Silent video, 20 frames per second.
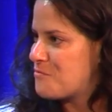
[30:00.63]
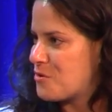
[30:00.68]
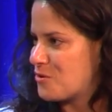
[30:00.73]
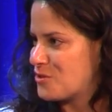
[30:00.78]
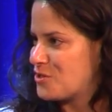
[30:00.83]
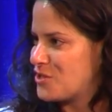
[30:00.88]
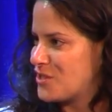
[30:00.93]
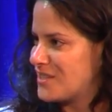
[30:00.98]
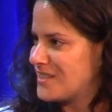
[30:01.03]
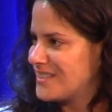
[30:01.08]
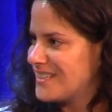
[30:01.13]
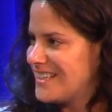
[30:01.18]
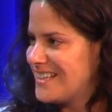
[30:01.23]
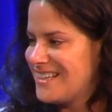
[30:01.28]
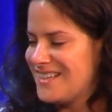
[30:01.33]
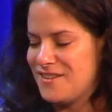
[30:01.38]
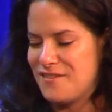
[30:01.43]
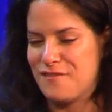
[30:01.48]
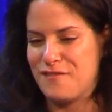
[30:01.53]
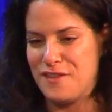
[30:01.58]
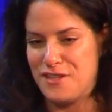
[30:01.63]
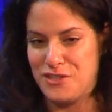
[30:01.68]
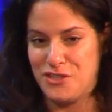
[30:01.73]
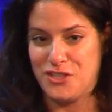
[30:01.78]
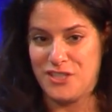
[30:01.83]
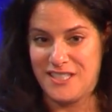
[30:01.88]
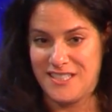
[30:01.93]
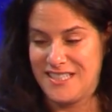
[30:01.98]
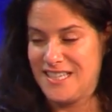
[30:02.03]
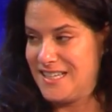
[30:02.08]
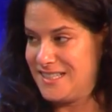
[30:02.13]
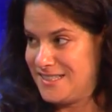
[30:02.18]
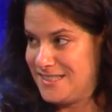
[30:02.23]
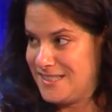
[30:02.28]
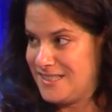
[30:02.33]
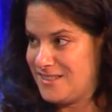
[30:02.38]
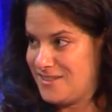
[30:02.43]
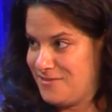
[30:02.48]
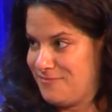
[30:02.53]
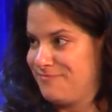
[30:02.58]
portion. Finish this
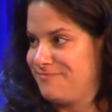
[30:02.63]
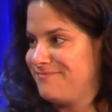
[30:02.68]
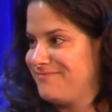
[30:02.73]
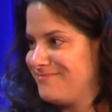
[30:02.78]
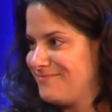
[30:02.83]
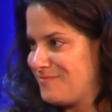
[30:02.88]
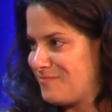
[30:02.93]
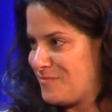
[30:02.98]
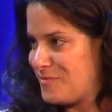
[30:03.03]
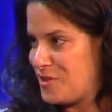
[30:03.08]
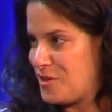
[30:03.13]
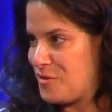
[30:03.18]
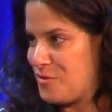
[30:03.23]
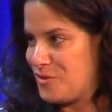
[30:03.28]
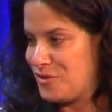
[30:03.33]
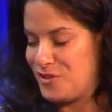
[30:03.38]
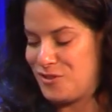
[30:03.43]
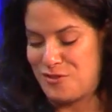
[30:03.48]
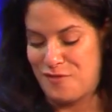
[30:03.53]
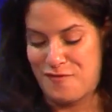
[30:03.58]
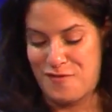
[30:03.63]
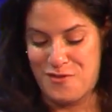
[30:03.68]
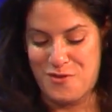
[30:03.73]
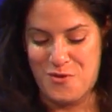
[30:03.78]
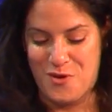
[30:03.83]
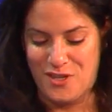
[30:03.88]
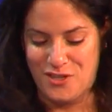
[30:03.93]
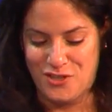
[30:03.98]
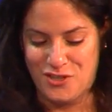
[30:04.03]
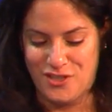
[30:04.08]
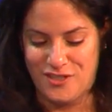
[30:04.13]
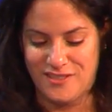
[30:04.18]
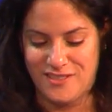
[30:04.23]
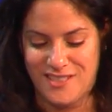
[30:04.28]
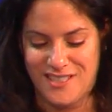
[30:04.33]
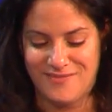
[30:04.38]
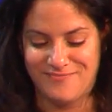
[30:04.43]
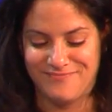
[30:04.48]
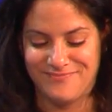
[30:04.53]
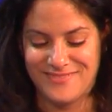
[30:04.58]
sentence. So there's a few
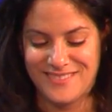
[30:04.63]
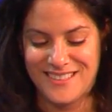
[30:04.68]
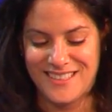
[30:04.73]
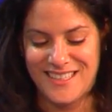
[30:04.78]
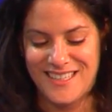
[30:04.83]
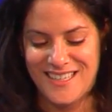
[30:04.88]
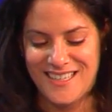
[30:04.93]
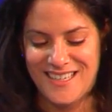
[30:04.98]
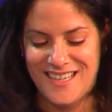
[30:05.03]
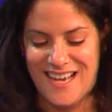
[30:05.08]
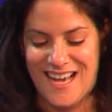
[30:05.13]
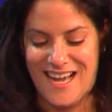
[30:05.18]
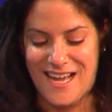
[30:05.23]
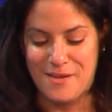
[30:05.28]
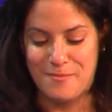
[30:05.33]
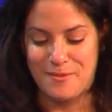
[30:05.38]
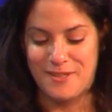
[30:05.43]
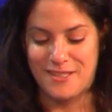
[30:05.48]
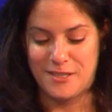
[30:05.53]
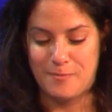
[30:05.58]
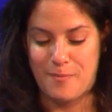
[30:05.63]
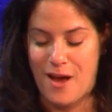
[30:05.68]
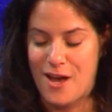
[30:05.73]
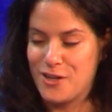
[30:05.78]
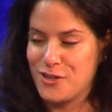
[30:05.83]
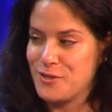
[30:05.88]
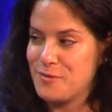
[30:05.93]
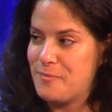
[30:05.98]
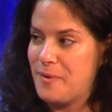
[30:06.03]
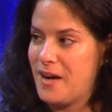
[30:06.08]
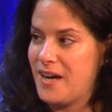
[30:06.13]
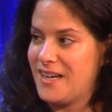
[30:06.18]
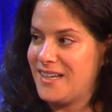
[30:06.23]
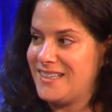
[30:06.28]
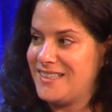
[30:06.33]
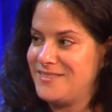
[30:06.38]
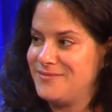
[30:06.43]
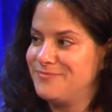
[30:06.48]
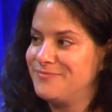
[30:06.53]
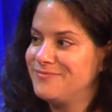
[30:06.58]
questions. I'm inspired
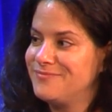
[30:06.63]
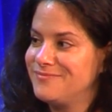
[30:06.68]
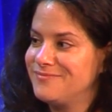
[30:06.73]
by